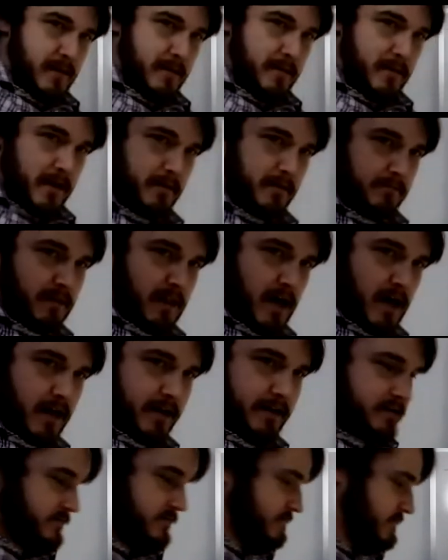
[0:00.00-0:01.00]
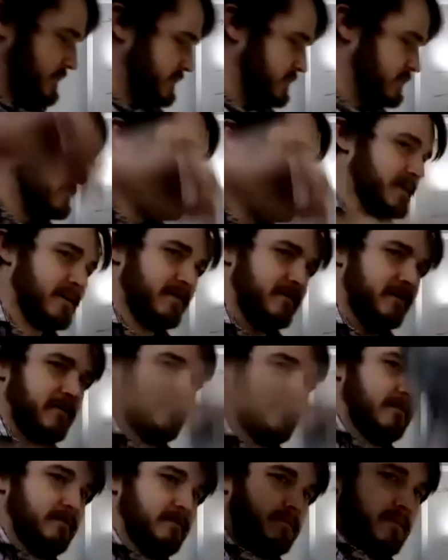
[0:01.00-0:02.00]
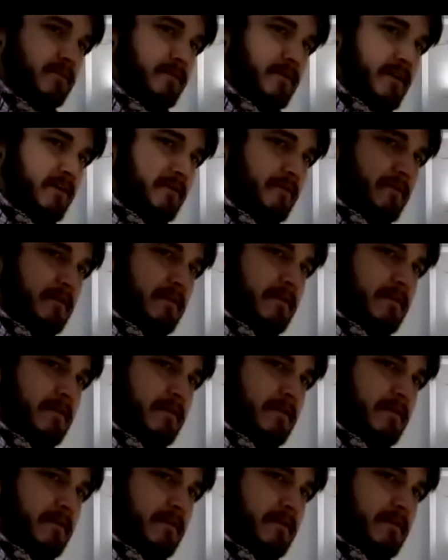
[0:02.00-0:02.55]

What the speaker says: maybe I can block it a little bit. Here we go.